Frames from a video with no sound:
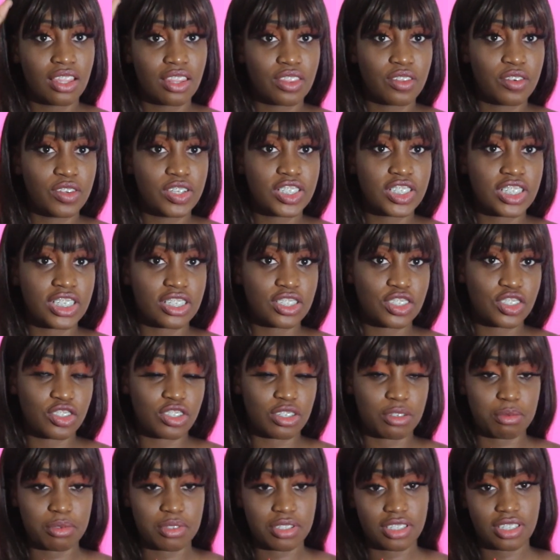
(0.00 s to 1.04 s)
three chicken
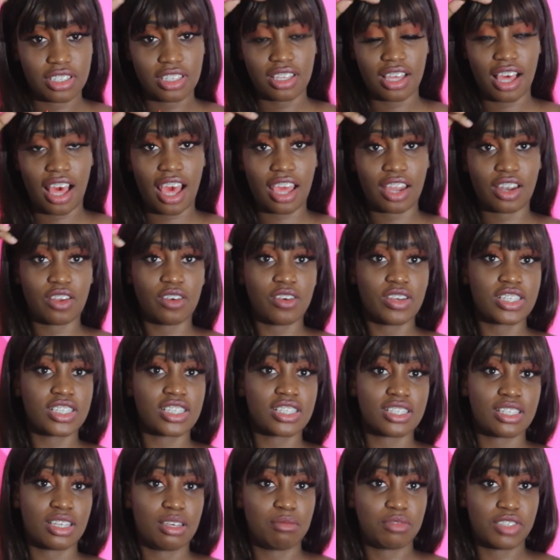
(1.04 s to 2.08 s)
strips. I know it's the
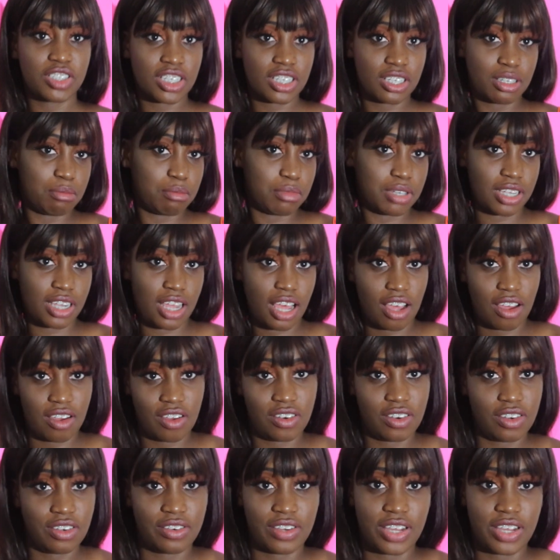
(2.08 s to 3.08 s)
same chicken, but I don't know.